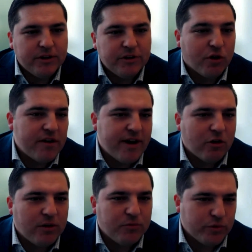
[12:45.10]
drive
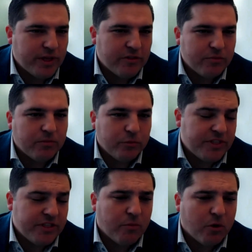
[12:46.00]
outcomes
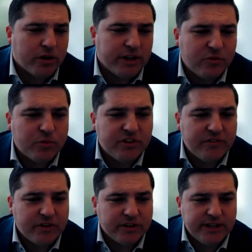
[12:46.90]
within the market,
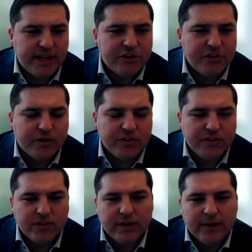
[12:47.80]
specifically in hedge
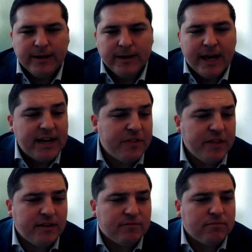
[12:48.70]
funds. And I
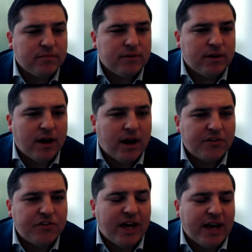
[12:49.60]
think a
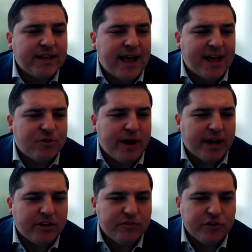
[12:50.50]
second
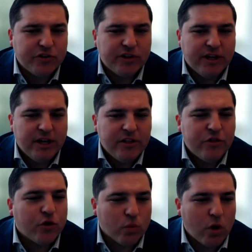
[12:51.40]
aspect of just
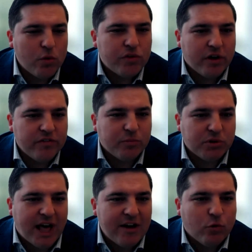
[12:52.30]
the growth of the
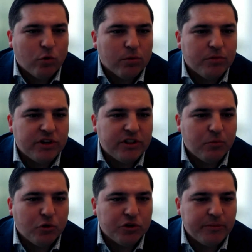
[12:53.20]
platforms and the
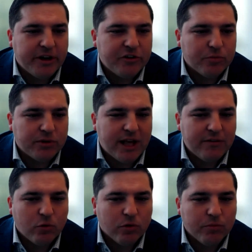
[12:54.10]
multi-manager
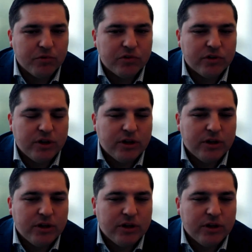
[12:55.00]
platforms